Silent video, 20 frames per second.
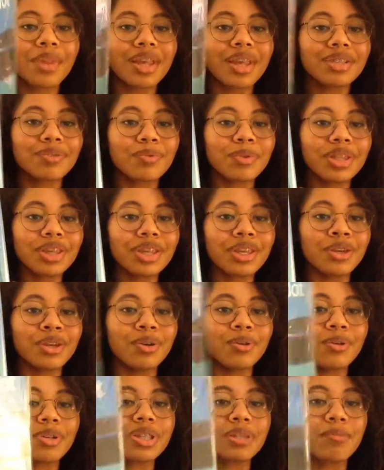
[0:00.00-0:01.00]
It's really
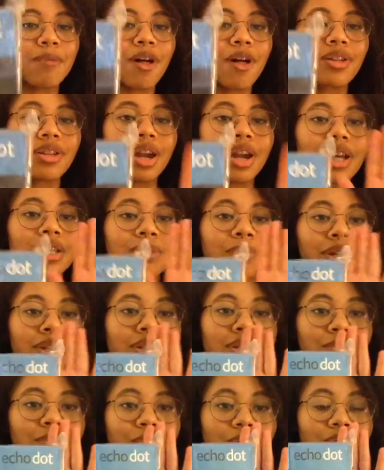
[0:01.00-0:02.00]
cute. It's smaller than I
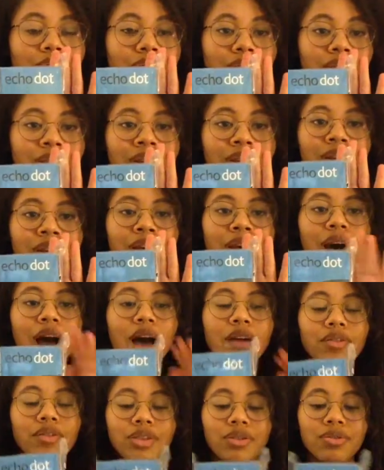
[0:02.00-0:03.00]
expected, but I
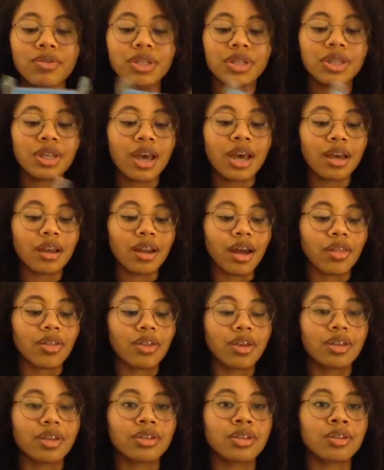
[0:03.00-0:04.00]
haven't used it yet. I
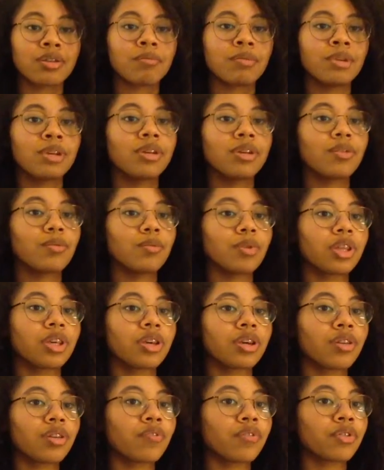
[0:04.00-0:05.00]
think it's going to be really
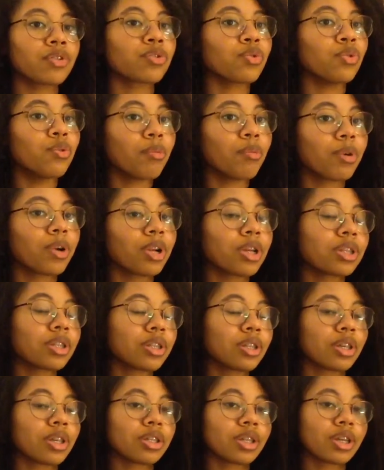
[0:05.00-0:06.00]
good for school mornings
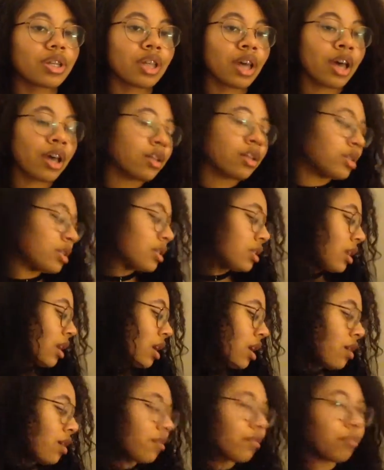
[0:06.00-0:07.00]
and things like that, since I
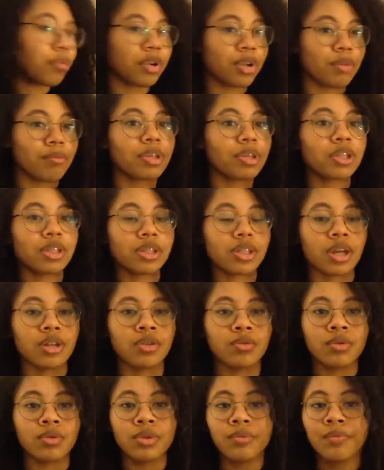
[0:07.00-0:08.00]
have a pretty busy
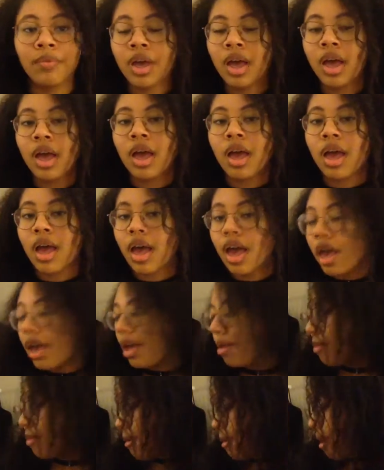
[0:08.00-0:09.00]
schedule.
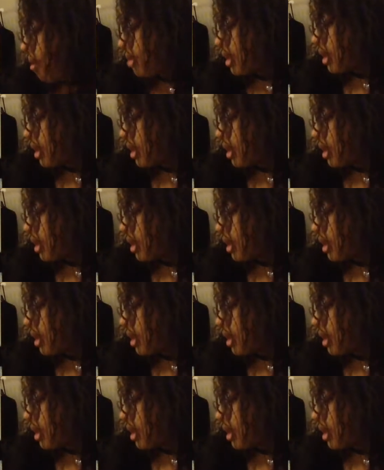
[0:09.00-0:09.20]
And my mom